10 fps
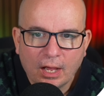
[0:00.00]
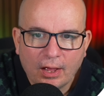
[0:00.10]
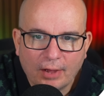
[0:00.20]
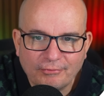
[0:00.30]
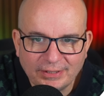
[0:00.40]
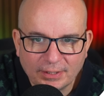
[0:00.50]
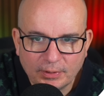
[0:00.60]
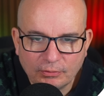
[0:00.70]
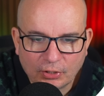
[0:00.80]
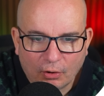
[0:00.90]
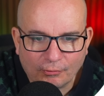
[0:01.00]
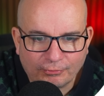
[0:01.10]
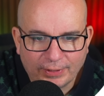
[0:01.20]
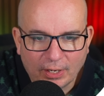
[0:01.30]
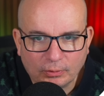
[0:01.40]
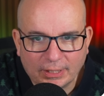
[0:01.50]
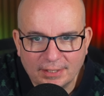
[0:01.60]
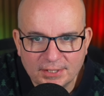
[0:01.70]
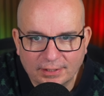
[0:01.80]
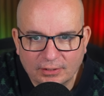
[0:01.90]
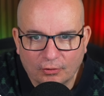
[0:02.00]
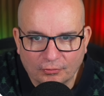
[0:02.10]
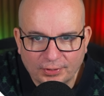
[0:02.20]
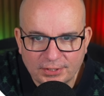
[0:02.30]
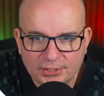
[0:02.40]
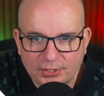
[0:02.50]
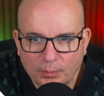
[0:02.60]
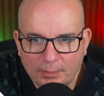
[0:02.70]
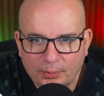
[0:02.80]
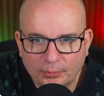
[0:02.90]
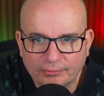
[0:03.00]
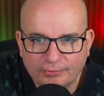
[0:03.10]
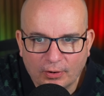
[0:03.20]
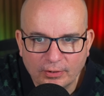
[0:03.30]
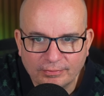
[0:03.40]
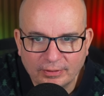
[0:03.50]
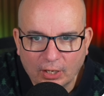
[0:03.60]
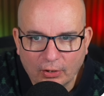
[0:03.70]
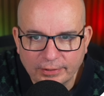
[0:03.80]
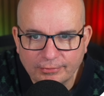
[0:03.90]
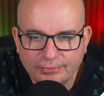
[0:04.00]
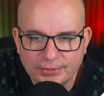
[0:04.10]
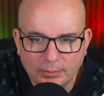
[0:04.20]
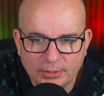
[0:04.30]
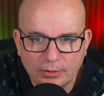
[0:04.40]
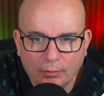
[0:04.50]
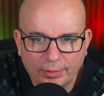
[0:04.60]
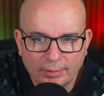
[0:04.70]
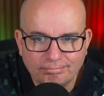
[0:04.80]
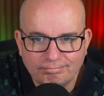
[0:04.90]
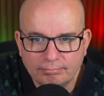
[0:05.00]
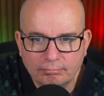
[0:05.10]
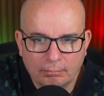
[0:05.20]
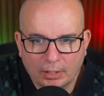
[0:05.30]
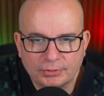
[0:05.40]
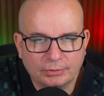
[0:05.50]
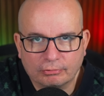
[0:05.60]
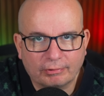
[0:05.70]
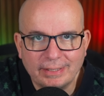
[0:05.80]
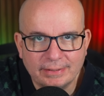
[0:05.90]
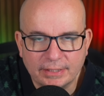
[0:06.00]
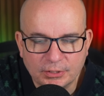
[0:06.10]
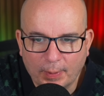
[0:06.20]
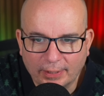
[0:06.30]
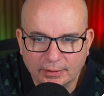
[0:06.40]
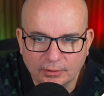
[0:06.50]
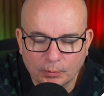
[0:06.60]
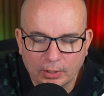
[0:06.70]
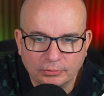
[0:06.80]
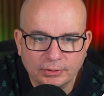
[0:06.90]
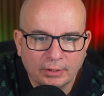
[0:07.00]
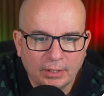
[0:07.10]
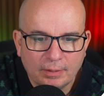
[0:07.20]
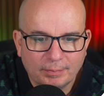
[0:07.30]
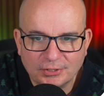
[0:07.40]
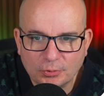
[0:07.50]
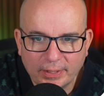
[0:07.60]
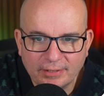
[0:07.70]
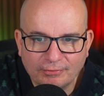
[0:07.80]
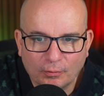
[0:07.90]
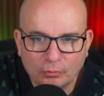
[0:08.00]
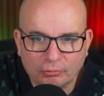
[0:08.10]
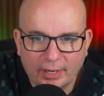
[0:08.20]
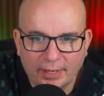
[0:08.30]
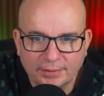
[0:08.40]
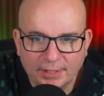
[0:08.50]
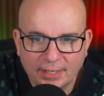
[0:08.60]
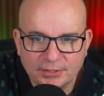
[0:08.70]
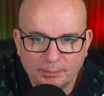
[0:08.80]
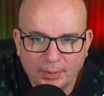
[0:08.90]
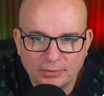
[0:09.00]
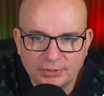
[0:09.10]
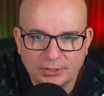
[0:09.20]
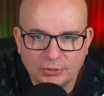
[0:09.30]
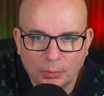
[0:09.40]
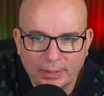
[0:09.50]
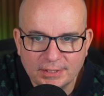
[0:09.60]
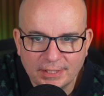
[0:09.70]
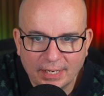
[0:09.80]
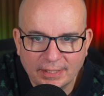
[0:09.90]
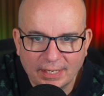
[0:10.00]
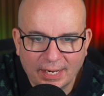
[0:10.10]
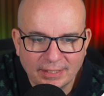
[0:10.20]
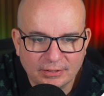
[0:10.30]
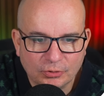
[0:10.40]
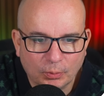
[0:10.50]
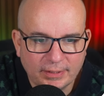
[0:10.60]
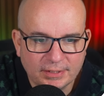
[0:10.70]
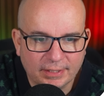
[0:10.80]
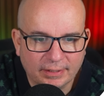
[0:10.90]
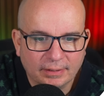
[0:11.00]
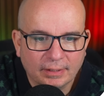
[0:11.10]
VW Golf, the old classic Golf. This is the 1.5 Life, so it's not the most crazy spec in the world, but 24,000 as opposed to 28,820.